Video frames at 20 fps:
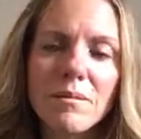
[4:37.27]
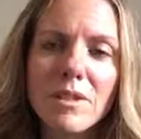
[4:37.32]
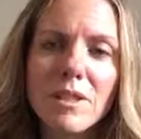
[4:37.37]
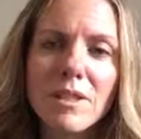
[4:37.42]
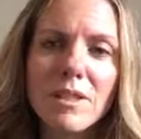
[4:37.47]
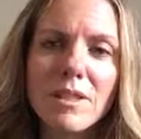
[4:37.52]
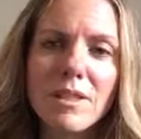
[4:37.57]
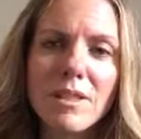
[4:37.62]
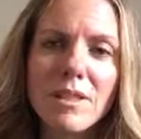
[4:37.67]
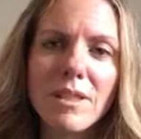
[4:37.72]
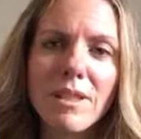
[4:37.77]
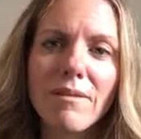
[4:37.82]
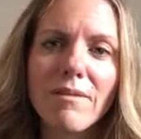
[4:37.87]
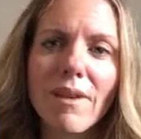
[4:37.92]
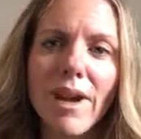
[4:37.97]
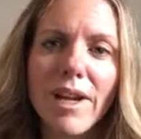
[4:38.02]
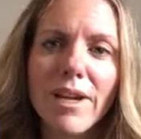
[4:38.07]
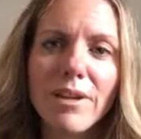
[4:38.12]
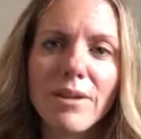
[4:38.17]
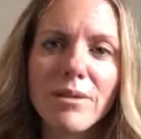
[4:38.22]
just
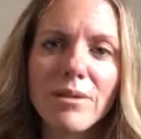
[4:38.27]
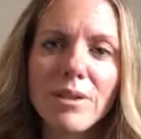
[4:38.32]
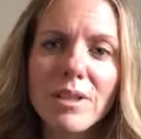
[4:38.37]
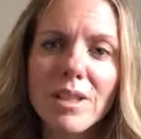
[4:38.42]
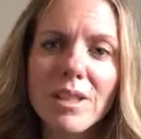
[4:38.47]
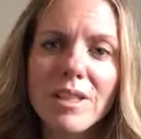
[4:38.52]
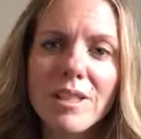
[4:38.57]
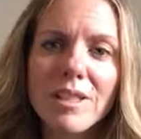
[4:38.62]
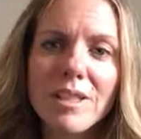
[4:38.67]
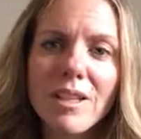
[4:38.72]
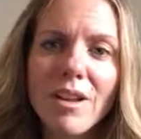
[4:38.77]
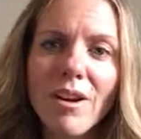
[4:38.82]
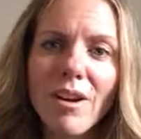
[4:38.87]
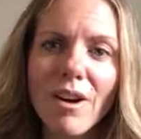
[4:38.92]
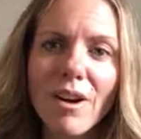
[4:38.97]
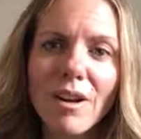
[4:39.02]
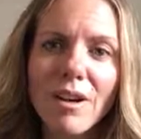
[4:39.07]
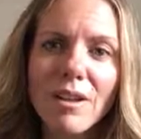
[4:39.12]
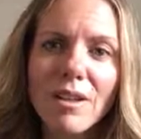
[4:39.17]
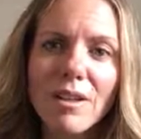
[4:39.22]
invite you to
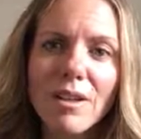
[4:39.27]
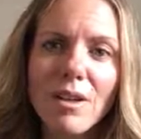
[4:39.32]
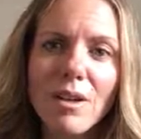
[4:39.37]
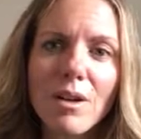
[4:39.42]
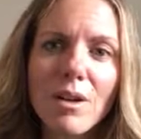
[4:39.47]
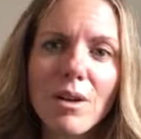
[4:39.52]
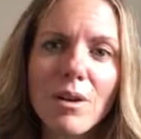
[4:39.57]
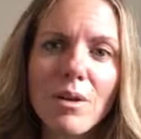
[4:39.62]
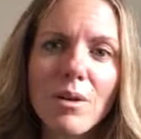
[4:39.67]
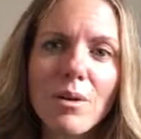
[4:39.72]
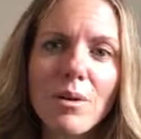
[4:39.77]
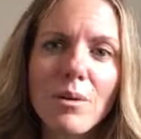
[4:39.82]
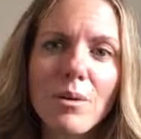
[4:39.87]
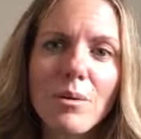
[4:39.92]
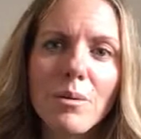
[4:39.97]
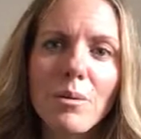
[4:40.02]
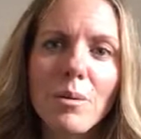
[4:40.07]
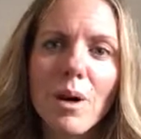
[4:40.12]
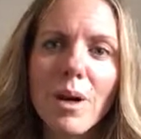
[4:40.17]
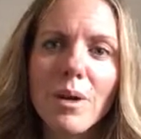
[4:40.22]
consider
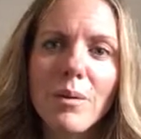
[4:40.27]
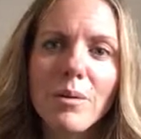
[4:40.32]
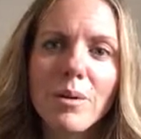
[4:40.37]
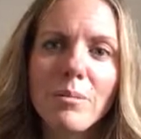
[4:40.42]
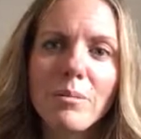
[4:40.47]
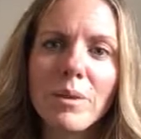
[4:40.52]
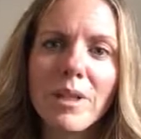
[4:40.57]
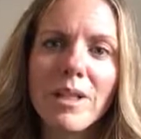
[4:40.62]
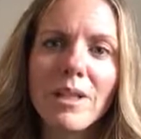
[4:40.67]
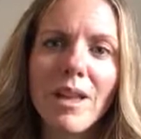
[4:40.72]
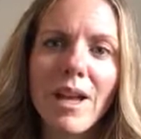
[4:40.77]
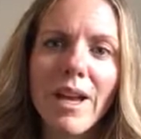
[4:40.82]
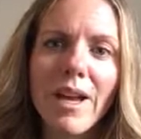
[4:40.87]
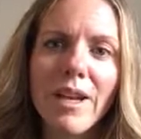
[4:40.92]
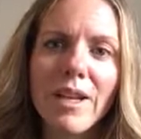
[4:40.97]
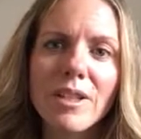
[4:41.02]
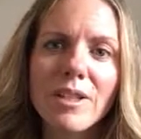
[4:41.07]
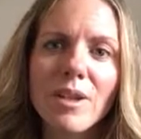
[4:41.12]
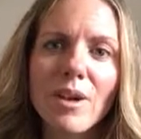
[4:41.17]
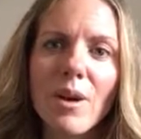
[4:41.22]
what it would be
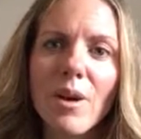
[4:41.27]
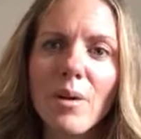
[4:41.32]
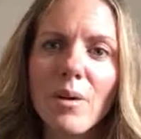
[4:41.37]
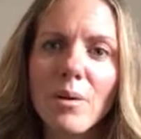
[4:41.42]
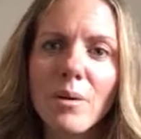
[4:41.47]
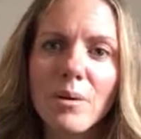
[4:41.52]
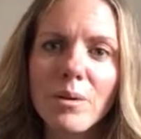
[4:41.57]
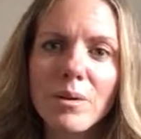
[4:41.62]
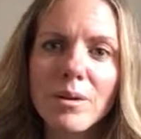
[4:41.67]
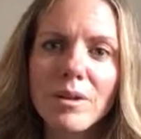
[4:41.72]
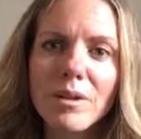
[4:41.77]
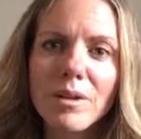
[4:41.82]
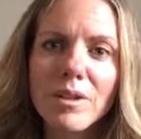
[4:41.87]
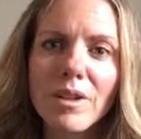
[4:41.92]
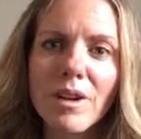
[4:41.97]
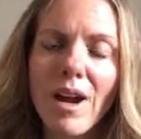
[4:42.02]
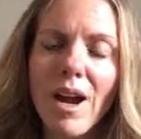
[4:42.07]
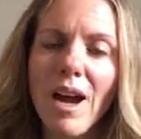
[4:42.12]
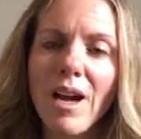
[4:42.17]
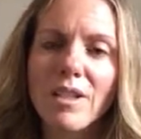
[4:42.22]
like to own
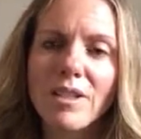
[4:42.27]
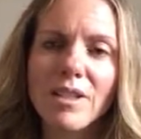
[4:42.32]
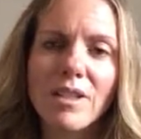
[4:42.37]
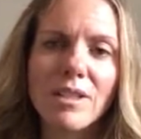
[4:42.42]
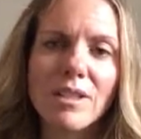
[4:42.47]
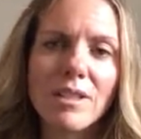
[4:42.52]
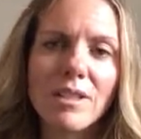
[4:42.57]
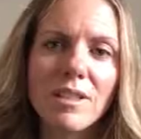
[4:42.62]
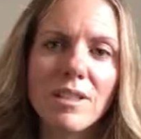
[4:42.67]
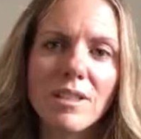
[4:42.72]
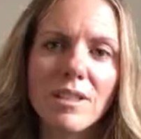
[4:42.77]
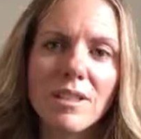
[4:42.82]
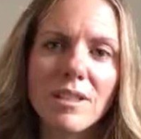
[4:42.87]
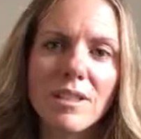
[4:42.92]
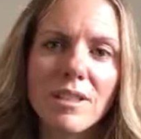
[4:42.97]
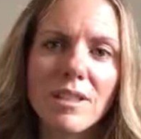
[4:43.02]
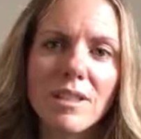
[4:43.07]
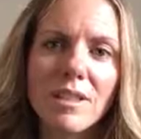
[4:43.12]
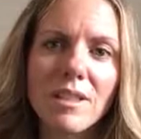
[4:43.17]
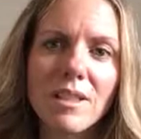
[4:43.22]
your actions
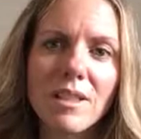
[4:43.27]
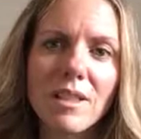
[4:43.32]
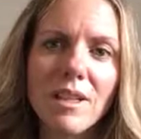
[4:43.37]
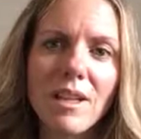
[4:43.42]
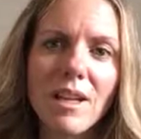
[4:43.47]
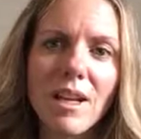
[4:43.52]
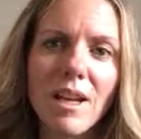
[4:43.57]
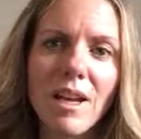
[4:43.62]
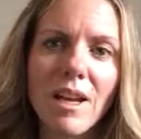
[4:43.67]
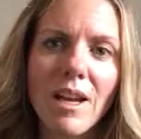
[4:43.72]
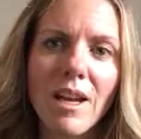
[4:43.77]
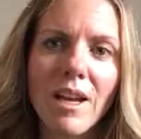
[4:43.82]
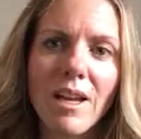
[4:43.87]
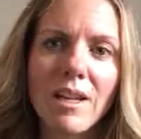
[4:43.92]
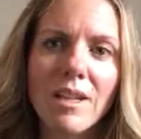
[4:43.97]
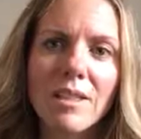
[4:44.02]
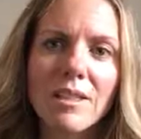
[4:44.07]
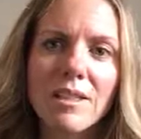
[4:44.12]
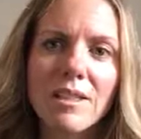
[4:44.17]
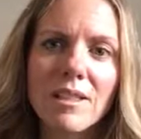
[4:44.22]

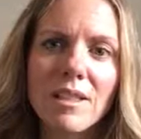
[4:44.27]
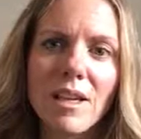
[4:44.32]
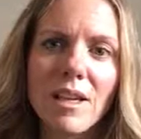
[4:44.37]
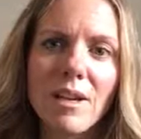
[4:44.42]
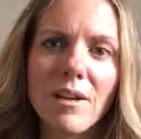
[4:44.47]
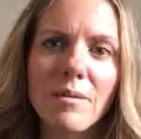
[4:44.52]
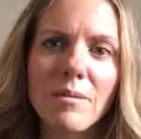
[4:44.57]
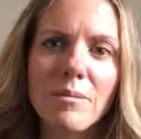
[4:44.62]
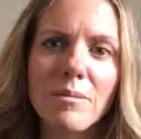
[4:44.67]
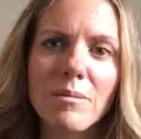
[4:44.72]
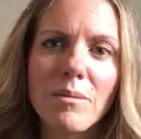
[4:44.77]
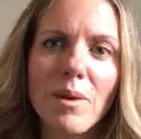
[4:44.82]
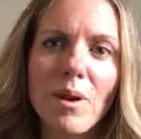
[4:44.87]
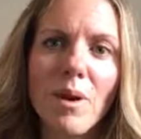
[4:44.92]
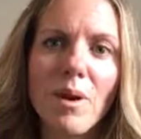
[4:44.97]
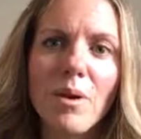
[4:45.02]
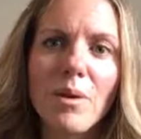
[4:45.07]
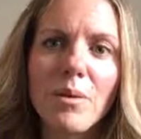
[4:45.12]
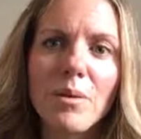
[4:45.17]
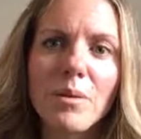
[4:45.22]
and
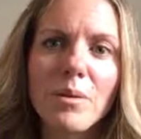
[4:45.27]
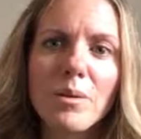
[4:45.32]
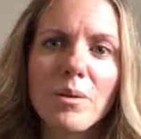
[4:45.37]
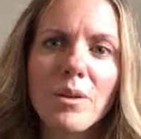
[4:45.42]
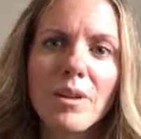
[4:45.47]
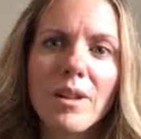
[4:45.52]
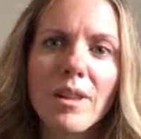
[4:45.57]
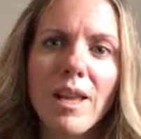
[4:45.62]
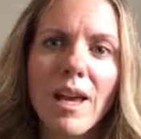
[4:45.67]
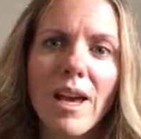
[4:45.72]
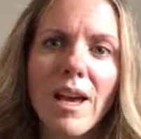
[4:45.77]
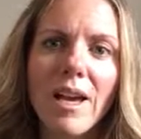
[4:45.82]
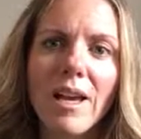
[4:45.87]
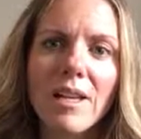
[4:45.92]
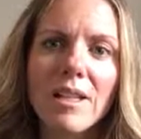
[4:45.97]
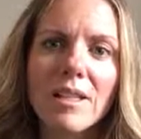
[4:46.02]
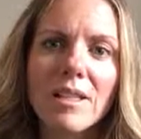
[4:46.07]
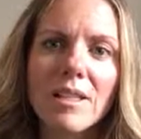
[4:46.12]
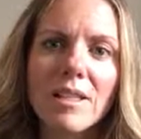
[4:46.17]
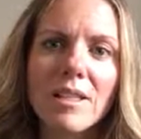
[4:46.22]
own
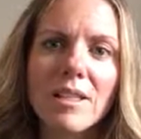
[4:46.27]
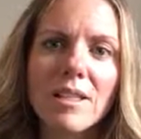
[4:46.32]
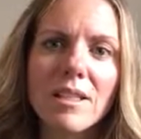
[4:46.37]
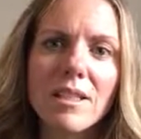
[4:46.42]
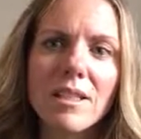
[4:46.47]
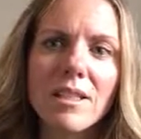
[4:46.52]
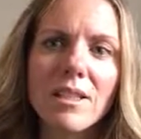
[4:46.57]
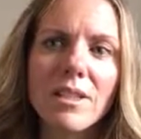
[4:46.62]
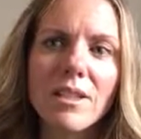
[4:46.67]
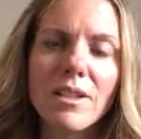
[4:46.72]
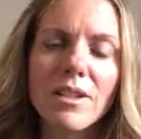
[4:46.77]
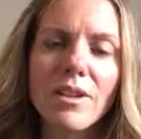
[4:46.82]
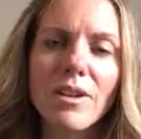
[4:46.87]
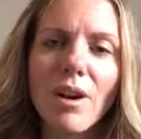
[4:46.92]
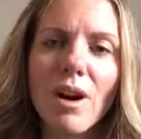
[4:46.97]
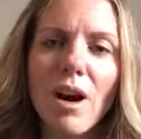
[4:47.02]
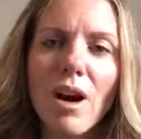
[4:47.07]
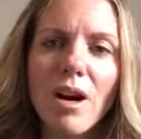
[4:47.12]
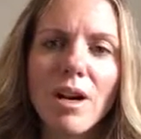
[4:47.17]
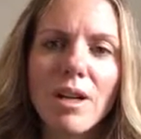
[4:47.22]
that your
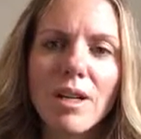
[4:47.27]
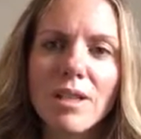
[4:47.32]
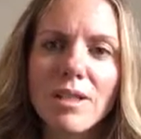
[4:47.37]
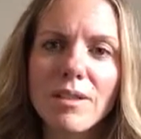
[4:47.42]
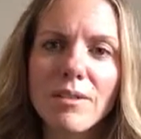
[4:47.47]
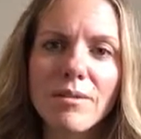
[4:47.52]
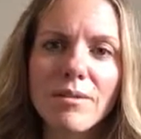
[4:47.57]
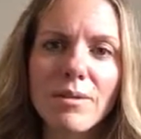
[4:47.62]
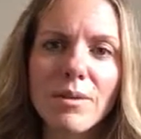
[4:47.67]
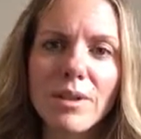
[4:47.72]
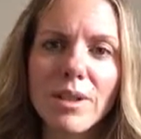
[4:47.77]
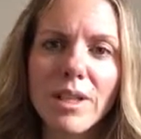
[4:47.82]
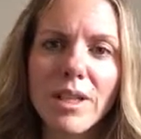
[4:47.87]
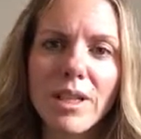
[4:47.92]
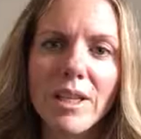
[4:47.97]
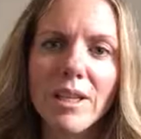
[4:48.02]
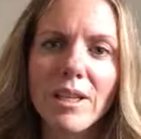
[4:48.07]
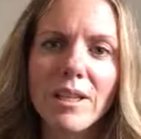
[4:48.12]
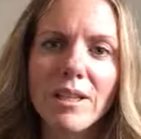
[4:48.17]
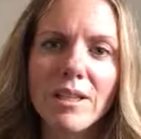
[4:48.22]
heart isn't fully
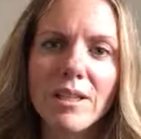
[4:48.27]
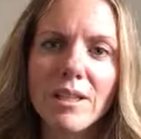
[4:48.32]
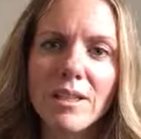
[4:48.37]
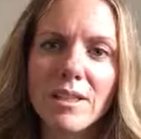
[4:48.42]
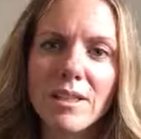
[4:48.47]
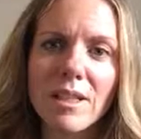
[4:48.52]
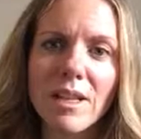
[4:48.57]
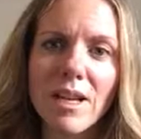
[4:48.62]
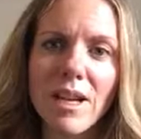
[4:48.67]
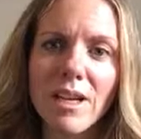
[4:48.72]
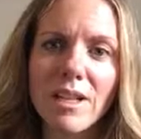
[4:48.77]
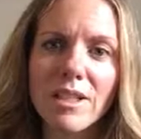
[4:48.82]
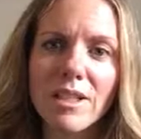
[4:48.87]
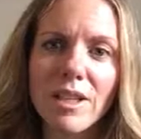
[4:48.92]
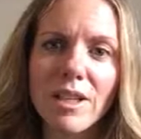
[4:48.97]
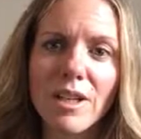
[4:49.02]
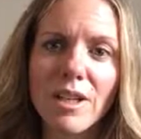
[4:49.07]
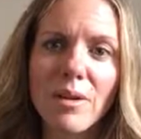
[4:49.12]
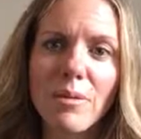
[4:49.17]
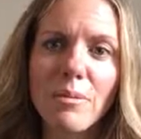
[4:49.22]
in this
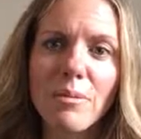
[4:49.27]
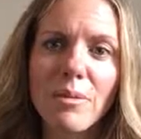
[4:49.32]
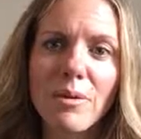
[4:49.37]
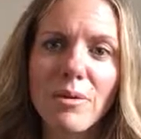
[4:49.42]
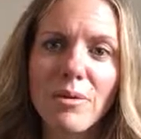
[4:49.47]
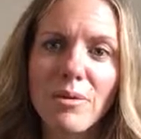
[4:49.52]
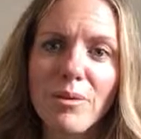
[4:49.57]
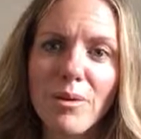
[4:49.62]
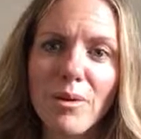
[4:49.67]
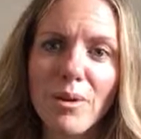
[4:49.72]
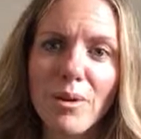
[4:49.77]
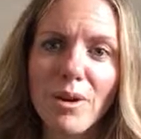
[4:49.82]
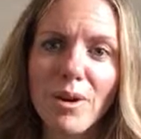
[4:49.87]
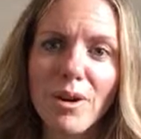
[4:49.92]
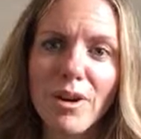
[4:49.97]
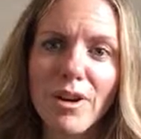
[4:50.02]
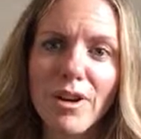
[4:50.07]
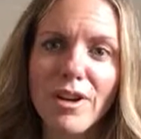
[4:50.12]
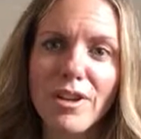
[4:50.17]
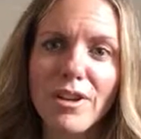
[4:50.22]
connection
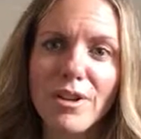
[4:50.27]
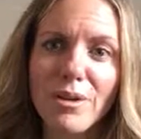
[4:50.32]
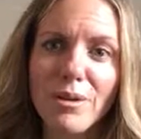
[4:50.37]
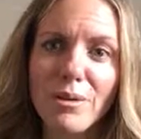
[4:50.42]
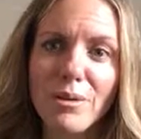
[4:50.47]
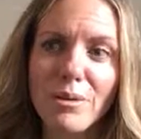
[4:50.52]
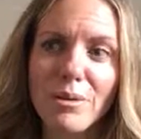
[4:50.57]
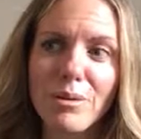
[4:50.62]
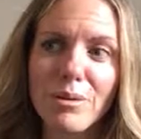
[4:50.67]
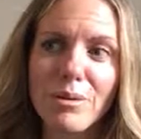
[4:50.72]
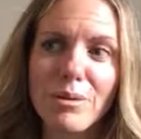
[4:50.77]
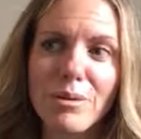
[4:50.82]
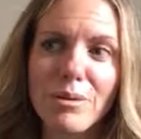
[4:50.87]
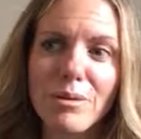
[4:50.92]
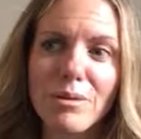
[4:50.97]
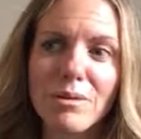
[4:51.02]
before you